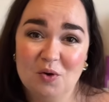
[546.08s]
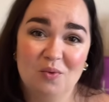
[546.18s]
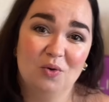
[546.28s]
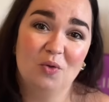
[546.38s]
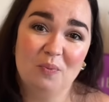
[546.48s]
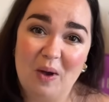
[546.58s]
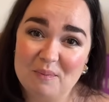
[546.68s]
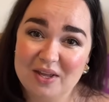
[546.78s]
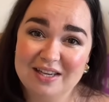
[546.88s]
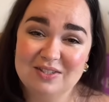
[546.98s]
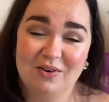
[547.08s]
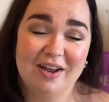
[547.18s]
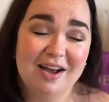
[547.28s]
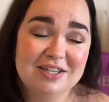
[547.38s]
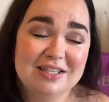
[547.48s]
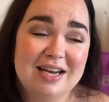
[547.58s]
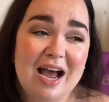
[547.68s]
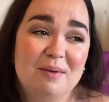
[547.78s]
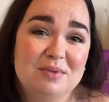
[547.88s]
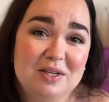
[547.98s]
with all the pumpkins on it. I just
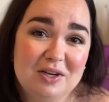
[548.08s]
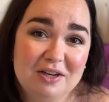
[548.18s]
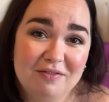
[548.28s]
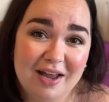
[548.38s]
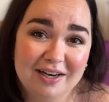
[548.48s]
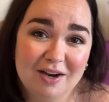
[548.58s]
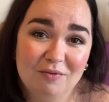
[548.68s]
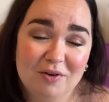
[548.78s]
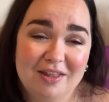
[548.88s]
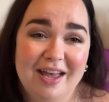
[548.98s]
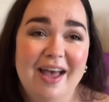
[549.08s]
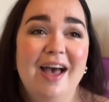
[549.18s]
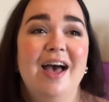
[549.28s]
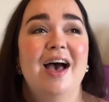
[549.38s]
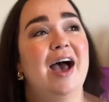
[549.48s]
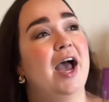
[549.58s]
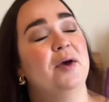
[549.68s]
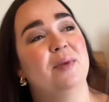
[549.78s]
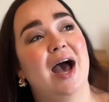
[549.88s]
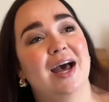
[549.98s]
absolutely fell in love with it.
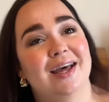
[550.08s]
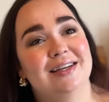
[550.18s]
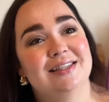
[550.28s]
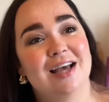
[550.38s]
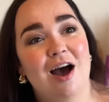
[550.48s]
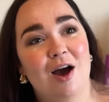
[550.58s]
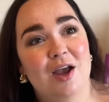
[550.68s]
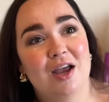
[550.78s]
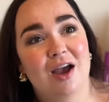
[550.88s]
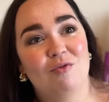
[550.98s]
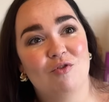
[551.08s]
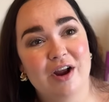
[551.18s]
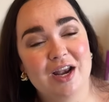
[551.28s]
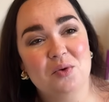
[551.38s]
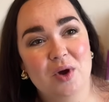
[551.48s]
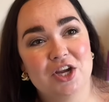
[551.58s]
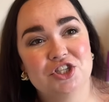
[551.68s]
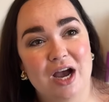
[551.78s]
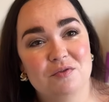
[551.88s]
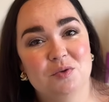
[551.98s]
And I really
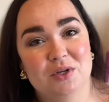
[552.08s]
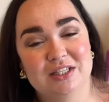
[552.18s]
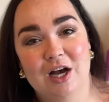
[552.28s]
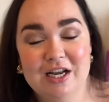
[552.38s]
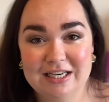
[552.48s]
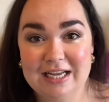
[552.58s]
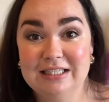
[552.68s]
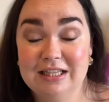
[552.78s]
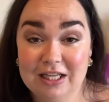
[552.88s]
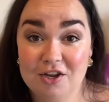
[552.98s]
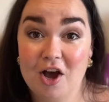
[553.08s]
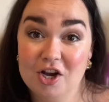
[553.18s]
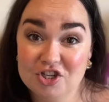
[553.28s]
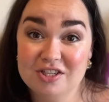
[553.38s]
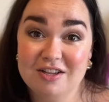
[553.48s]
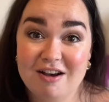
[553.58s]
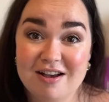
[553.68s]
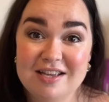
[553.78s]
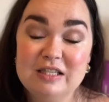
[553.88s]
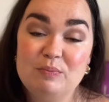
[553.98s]
wished afterwards that I'd knitted the larger
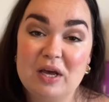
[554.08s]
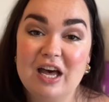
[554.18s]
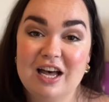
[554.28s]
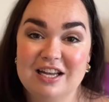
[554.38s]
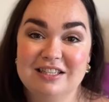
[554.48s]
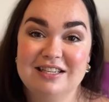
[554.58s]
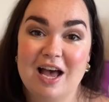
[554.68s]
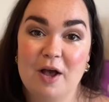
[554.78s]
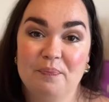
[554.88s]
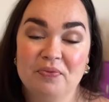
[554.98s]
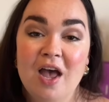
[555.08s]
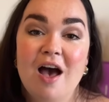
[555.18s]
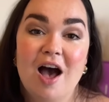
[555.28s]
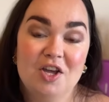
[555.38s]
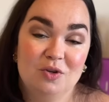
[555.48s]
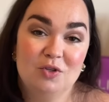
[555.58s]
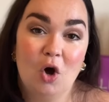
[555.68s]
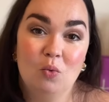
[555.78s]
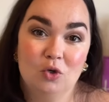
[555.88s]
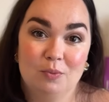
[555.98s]
size because I use
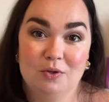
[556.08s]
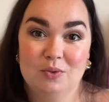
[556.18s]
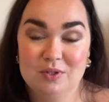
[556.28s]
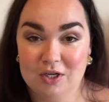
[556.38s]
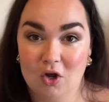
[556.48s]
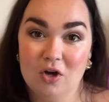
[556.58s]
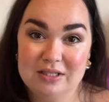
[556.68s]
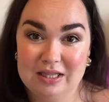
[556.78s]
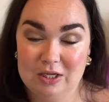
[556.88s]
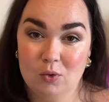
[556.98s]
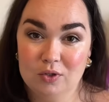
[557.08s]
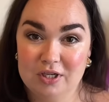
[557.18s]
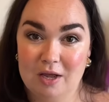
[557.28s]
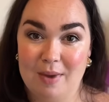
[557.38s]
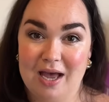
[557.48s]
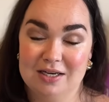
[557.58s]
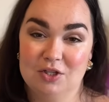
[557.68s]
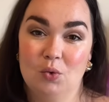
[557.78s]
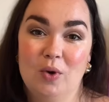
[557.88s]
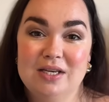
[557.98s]
hot water bottles a lot in the autumn and
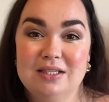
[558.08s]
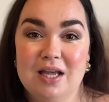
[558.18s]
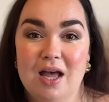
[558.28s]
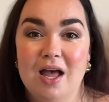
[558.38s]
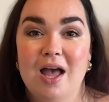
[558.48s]
the winter